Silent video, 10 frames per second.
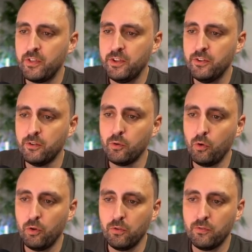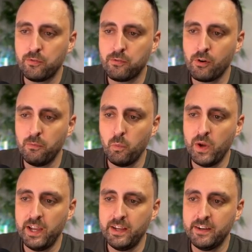this is all from
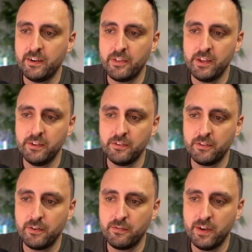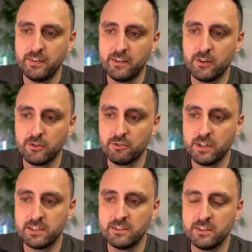when this fancy
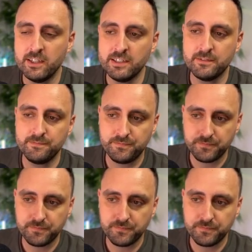contract is signed.